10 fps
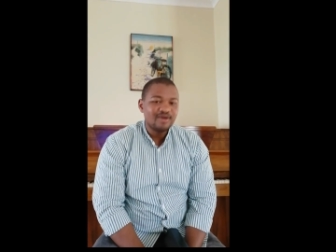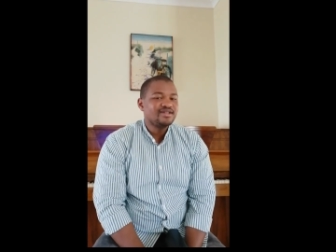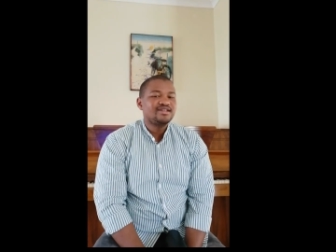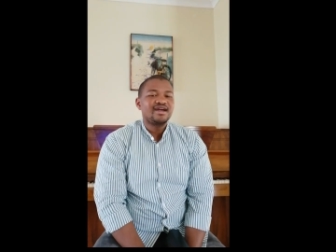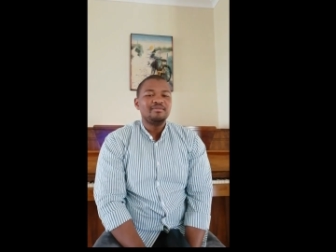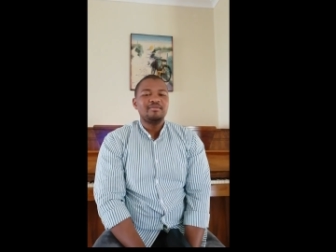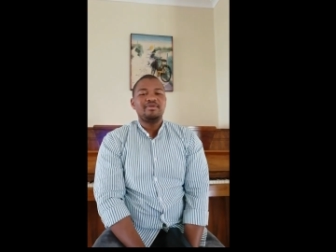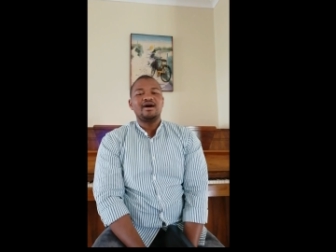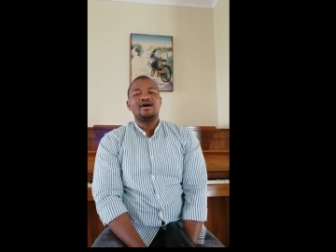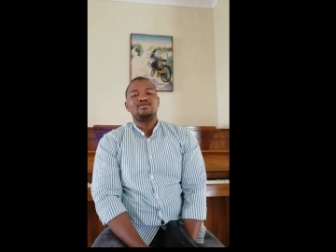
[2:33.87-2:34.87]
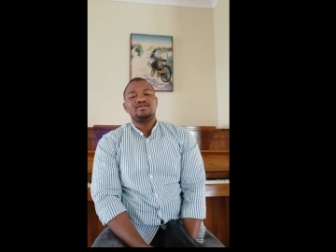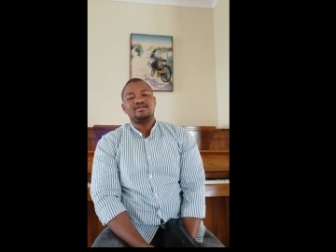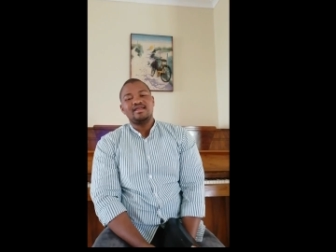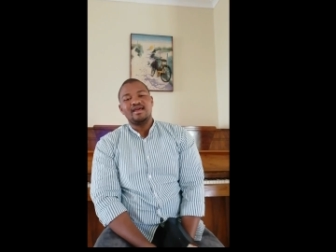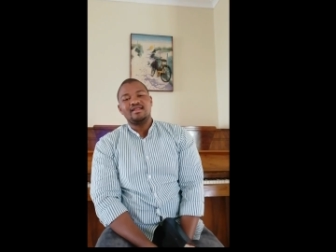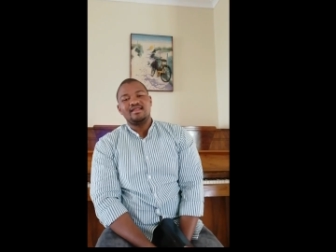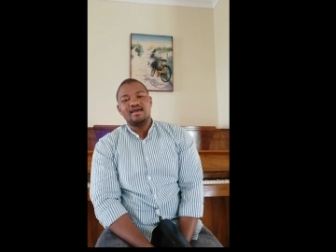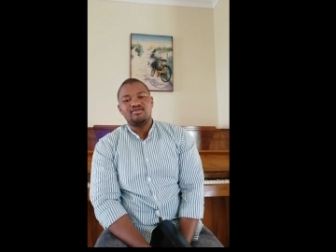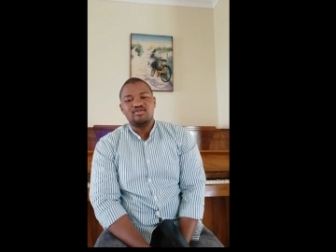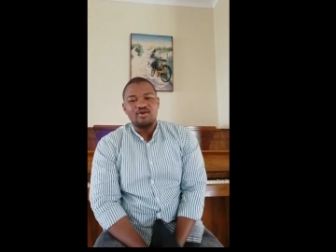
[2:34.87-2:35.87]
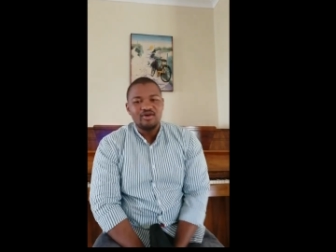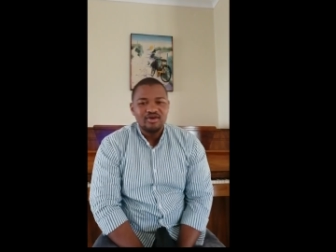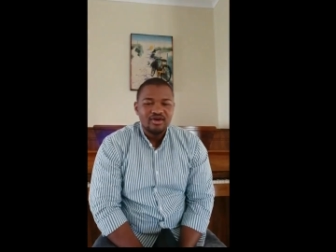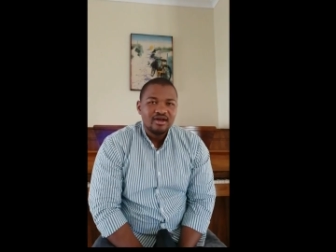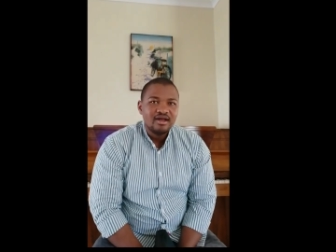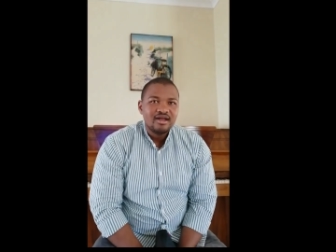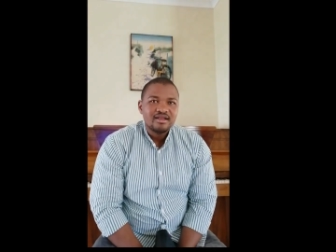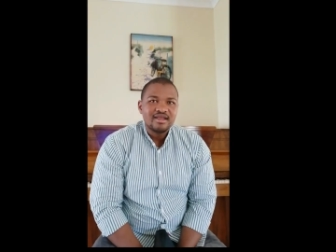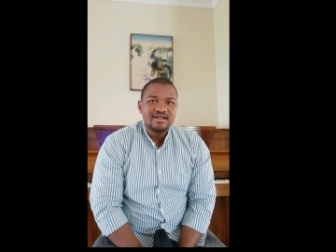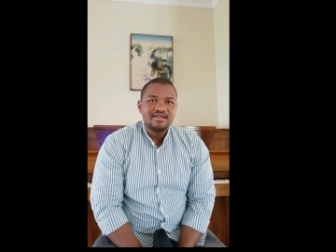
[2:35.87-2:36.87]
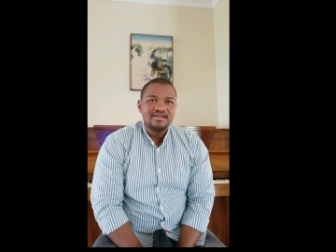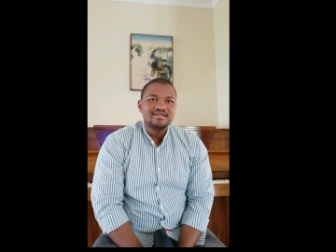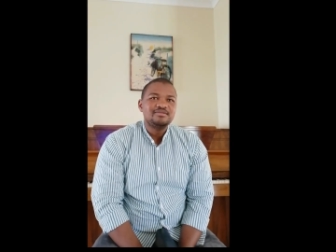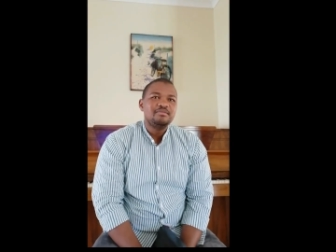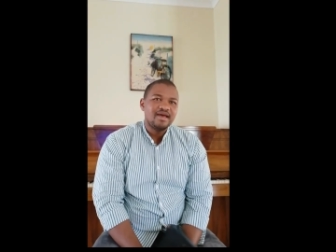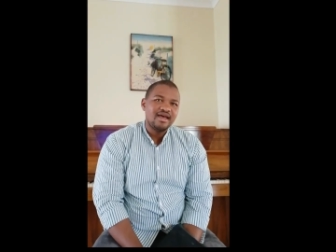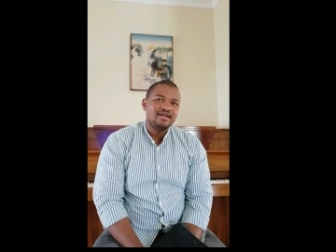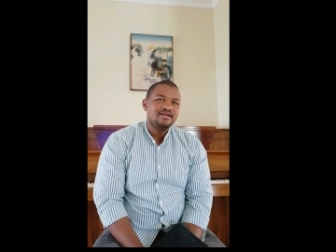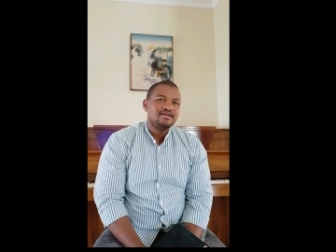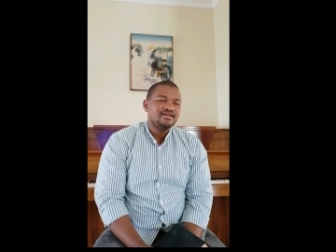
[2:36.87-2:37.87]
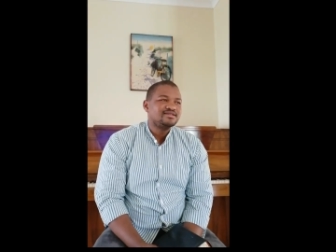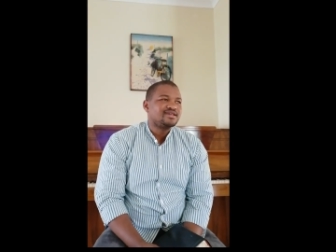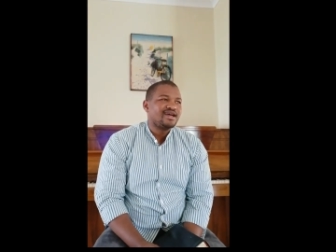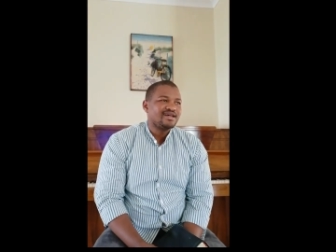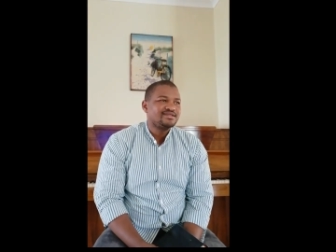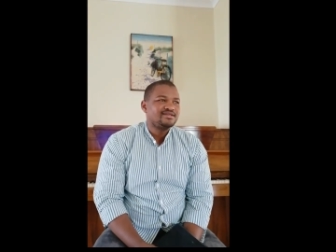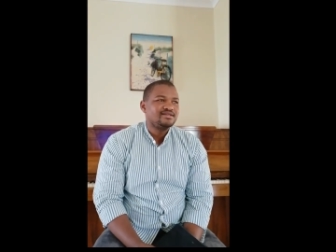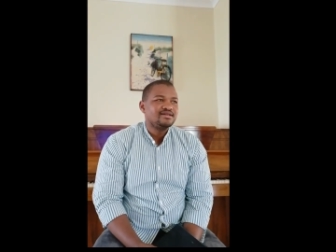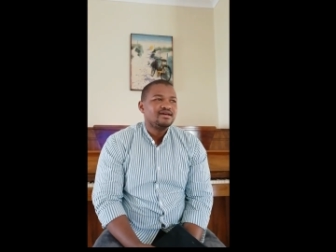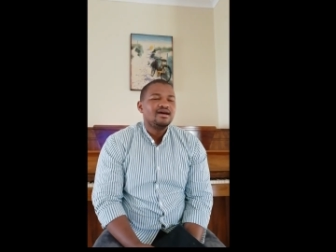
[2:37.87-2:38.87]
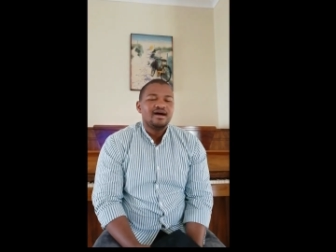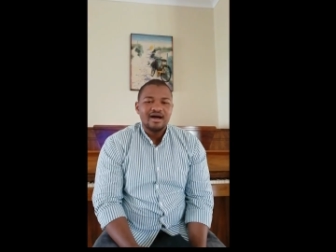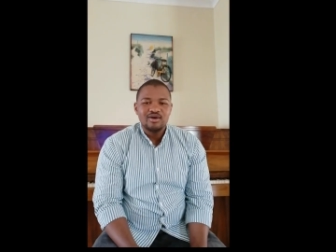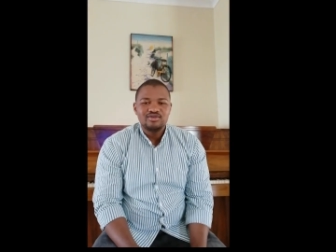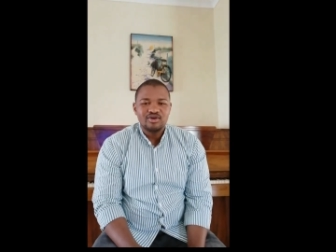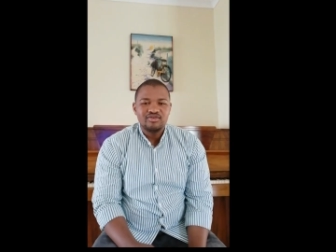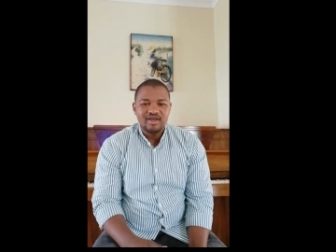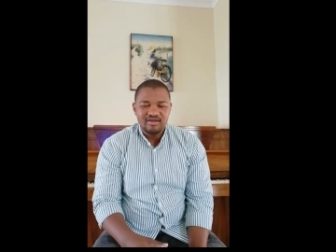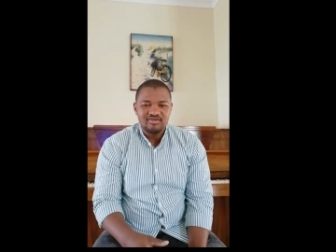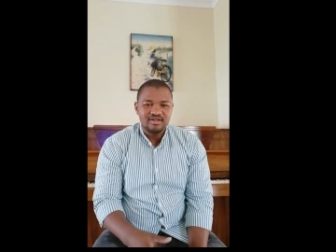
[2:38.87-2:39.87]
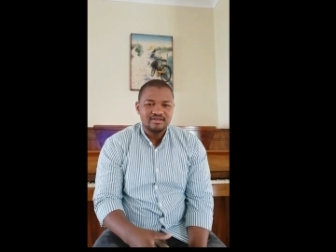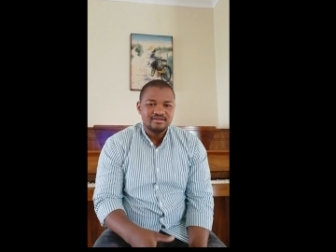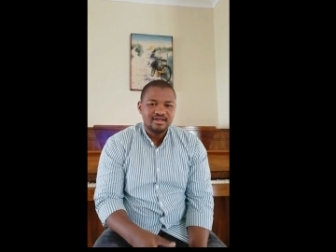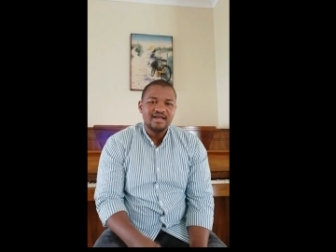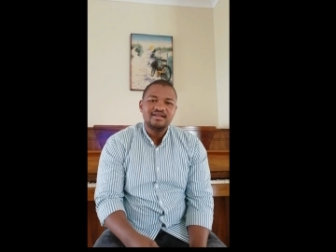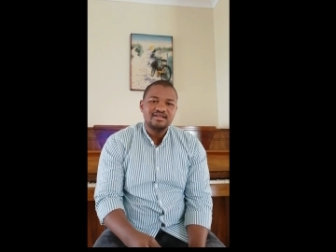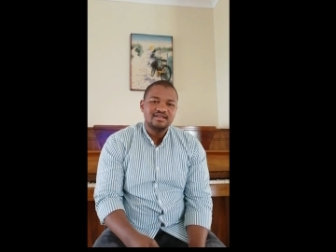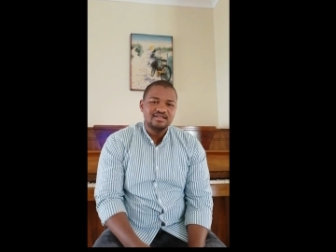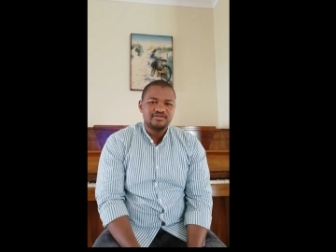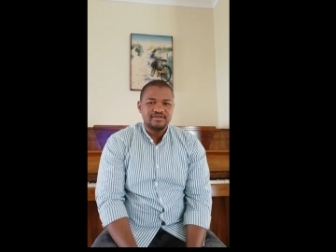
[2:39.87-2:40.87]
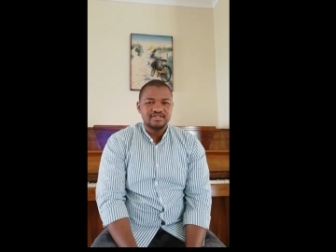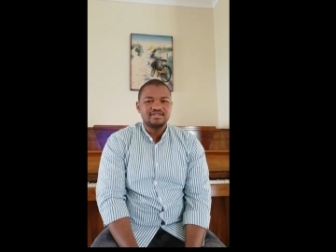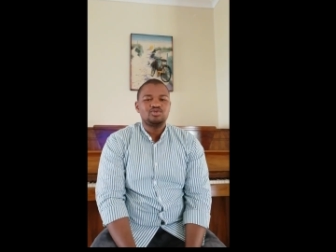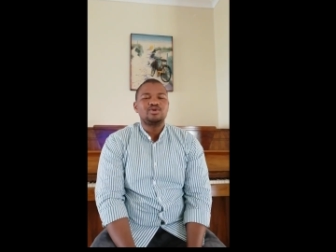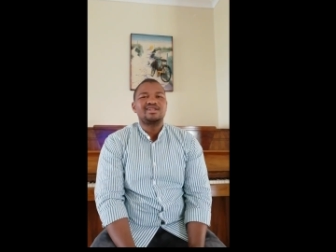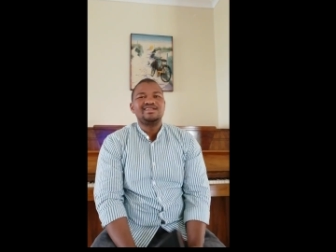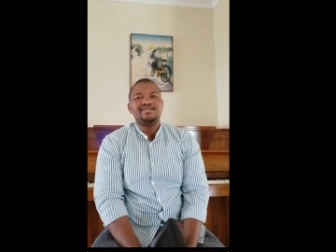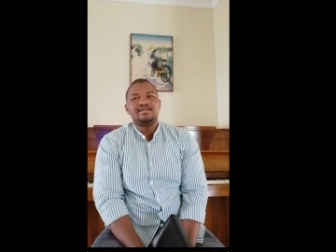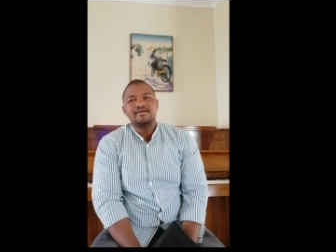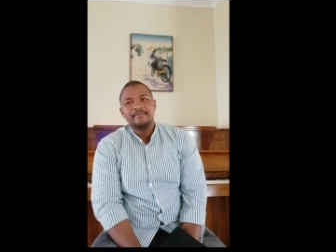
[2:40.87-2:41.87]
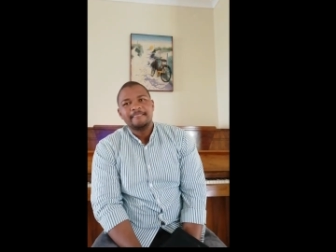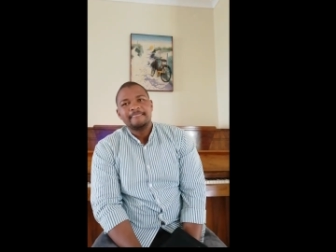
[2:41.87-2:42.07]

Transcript: How did it come about then, therefore, that this man is cast out of heaven? And in these verses we read